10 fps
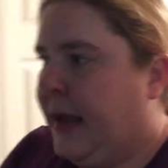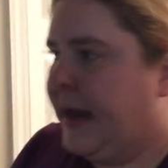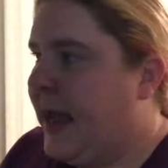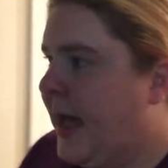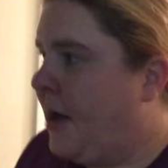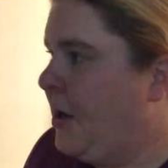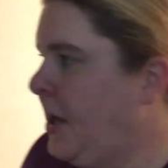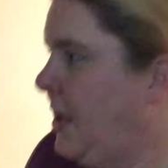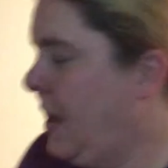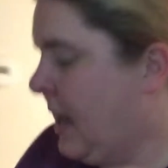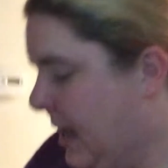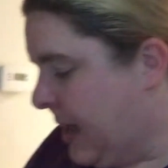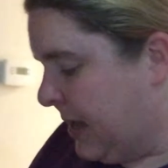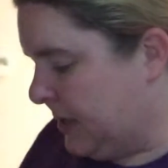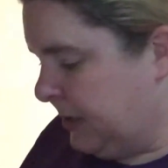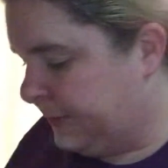Anyhow, uh,